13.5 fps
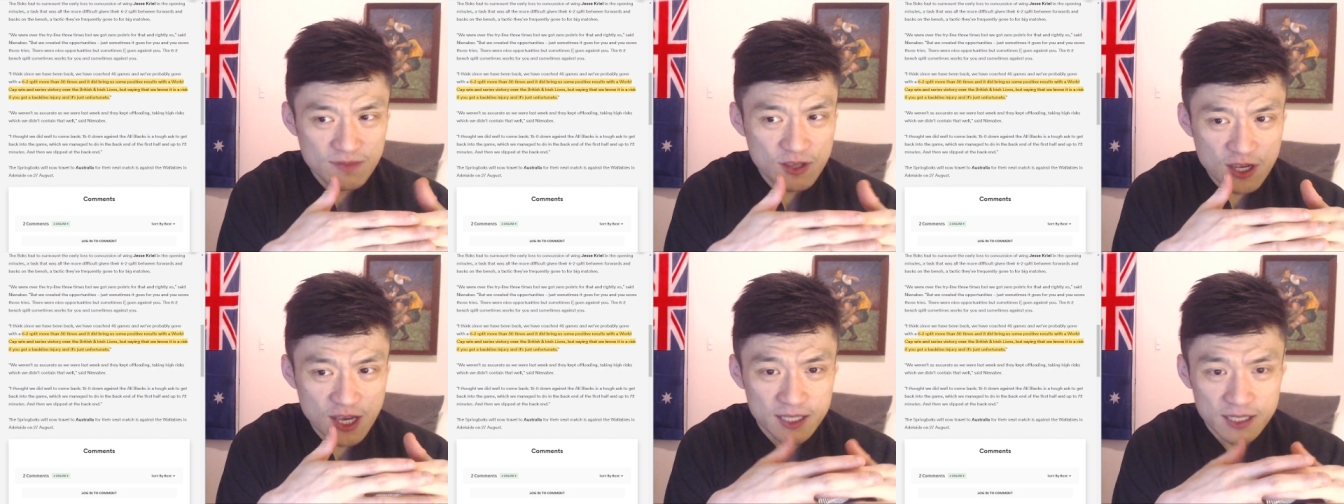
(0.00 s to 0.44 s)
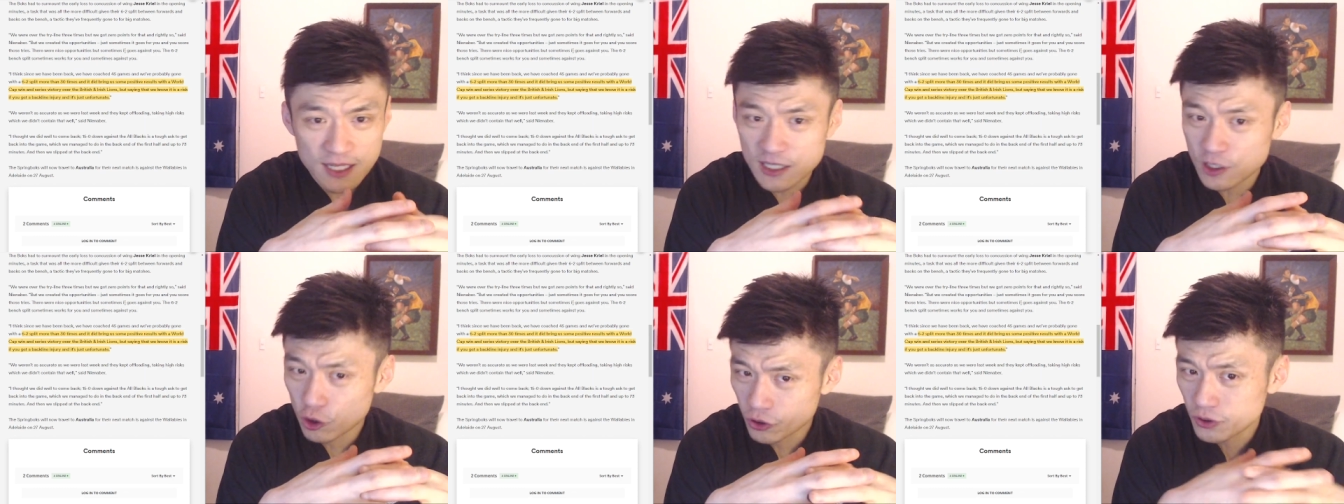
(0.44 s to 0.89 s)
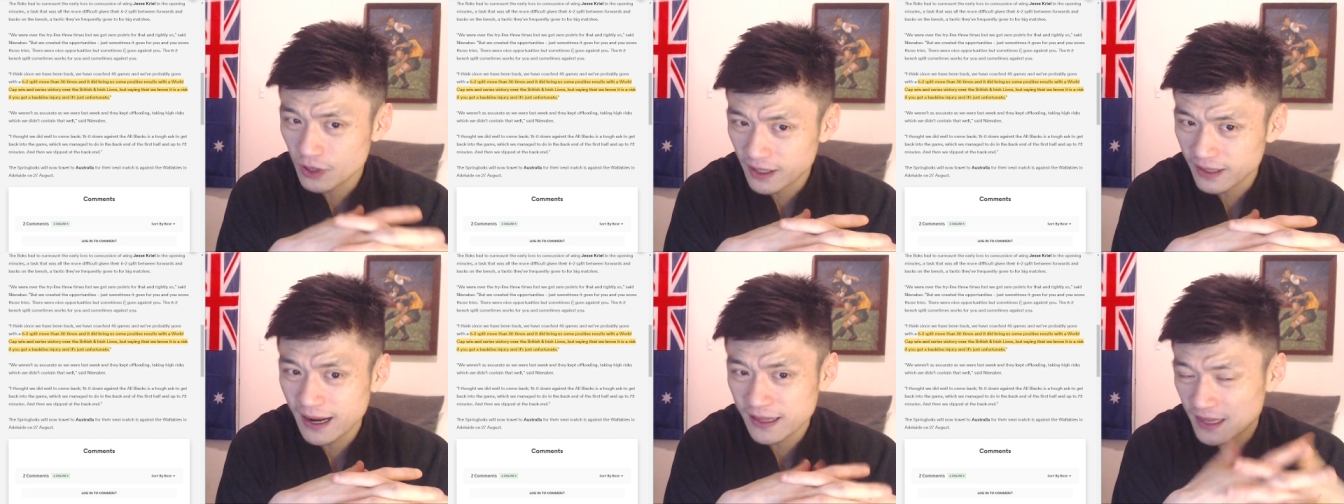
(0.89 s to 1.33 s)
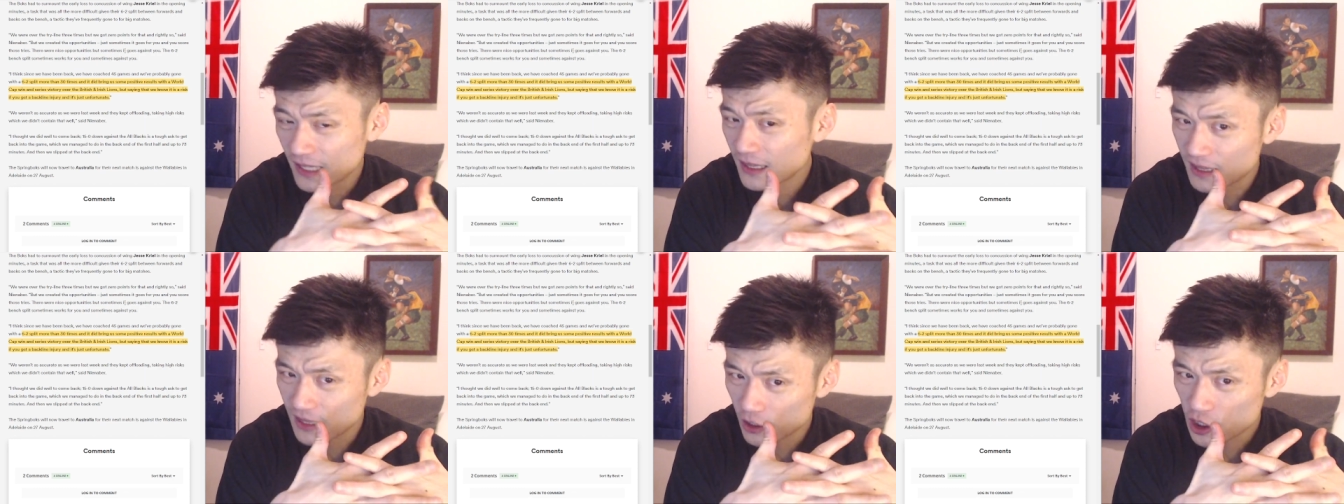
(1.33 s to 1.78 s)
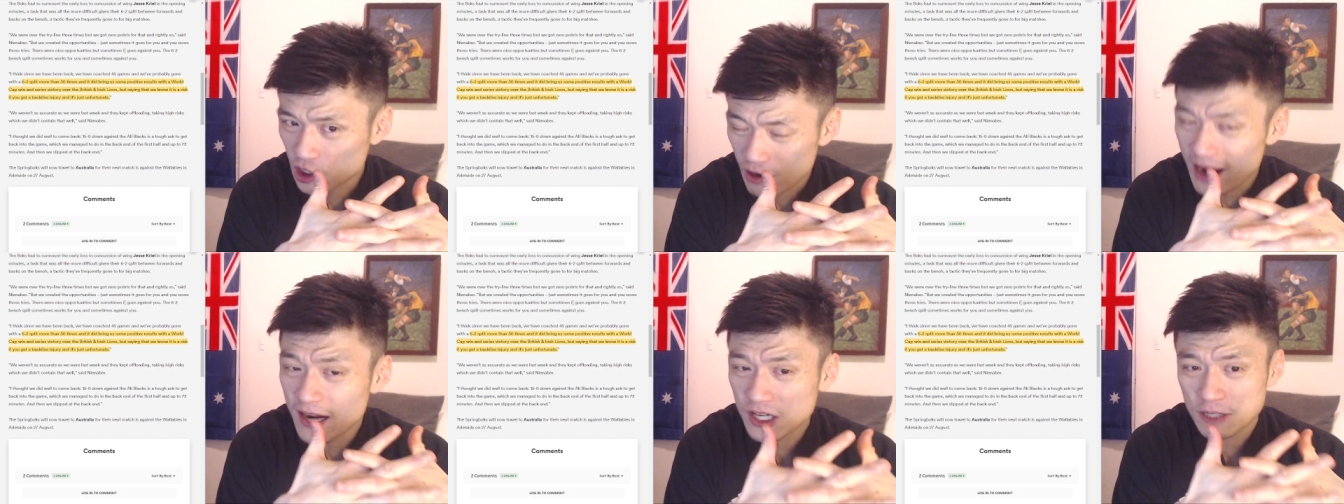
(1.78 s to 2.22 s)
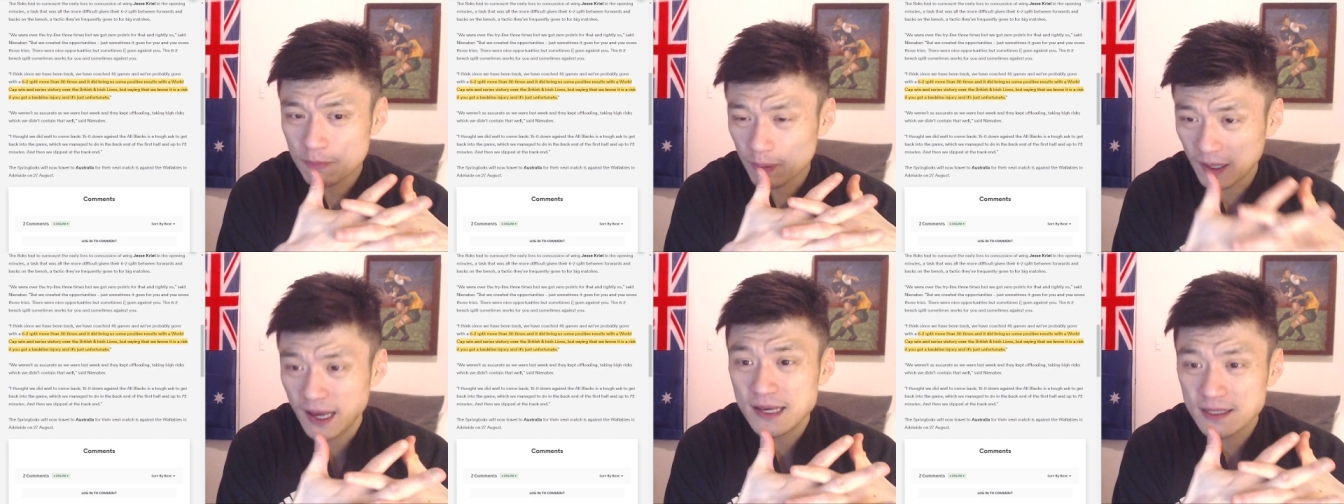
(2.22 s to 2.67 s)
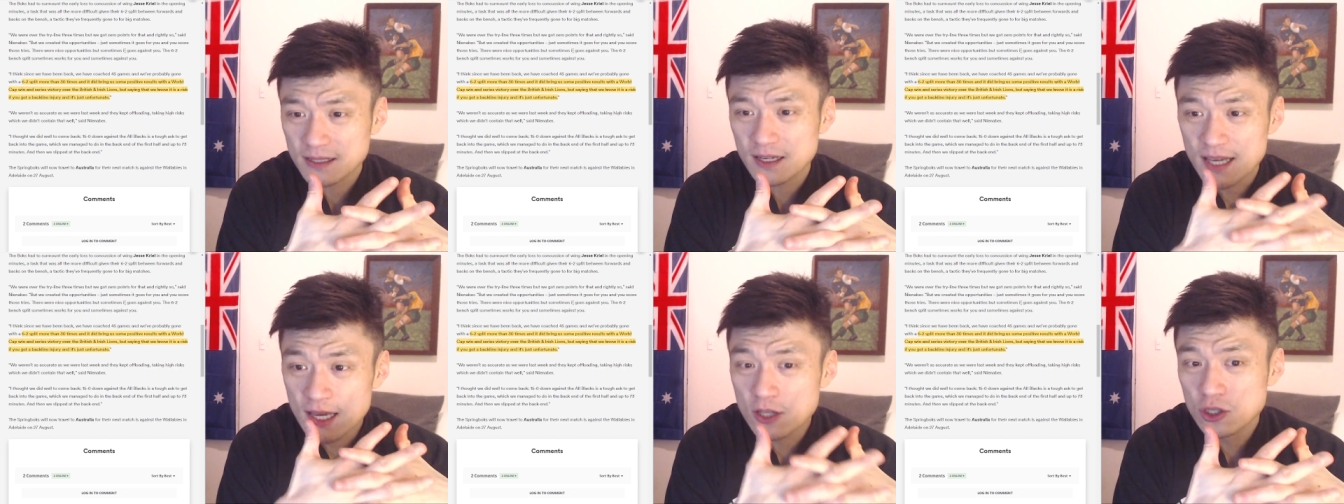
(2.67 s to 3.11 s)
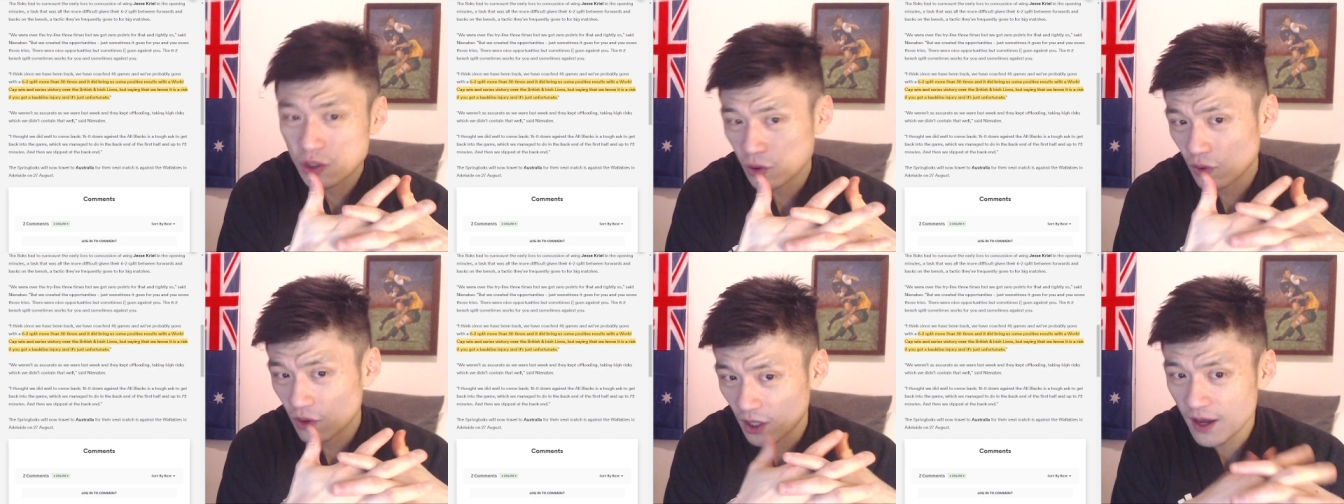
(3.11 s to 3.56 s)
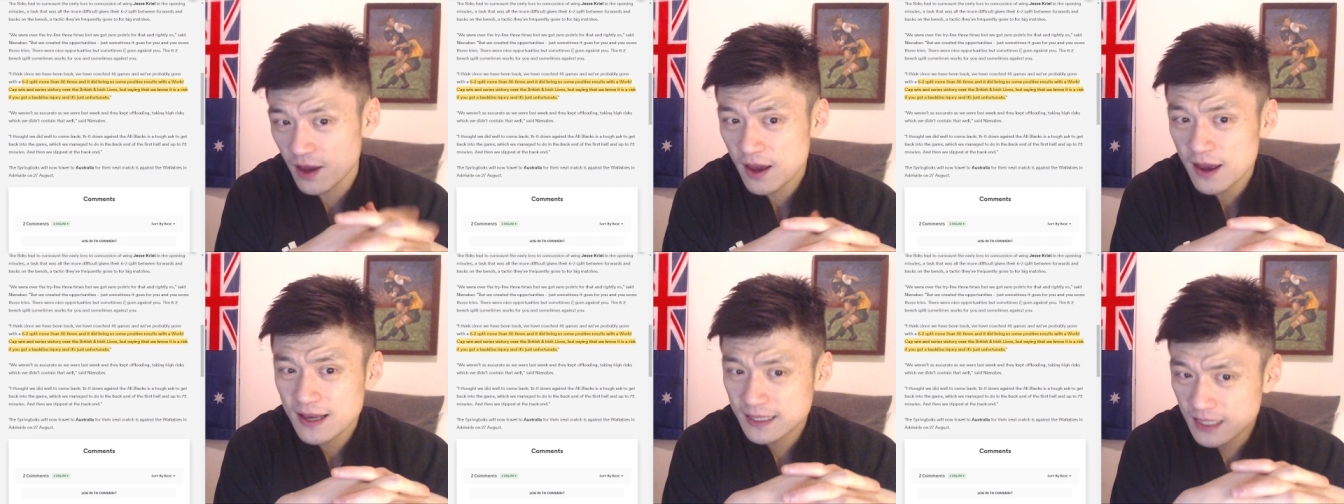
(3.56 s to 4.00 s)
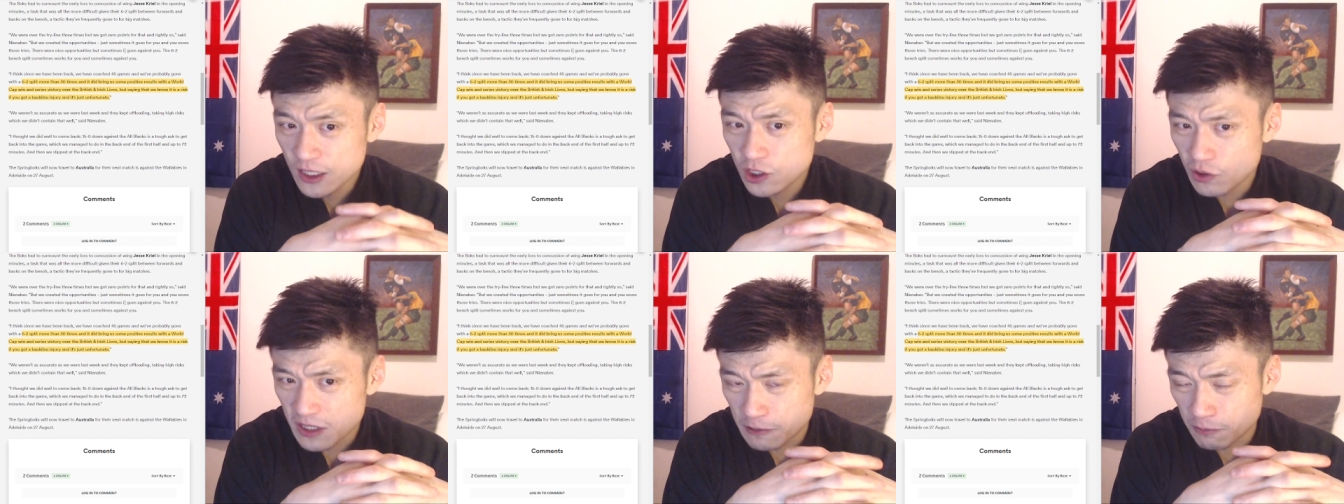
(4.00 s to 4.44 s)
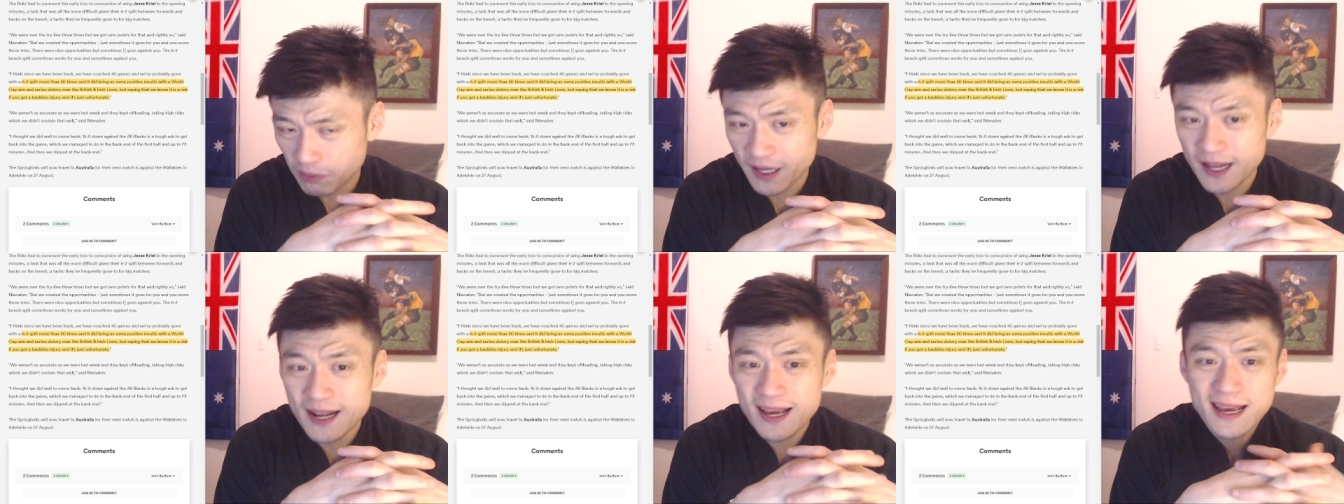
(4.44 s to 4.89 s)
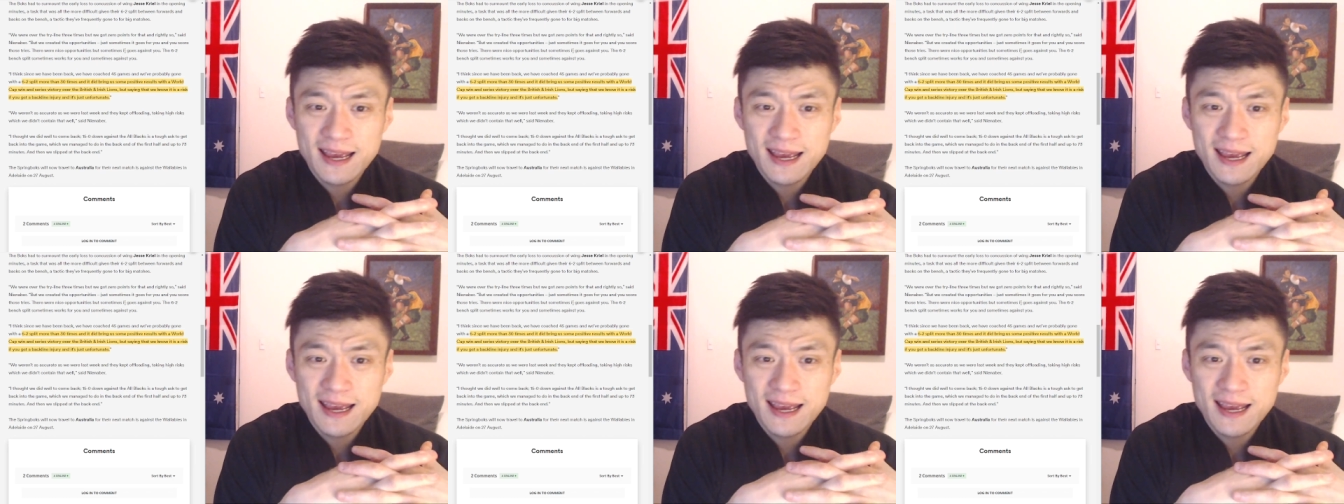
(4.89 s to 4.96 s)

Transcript: It's also, I think the strategy plays into the 6-2 split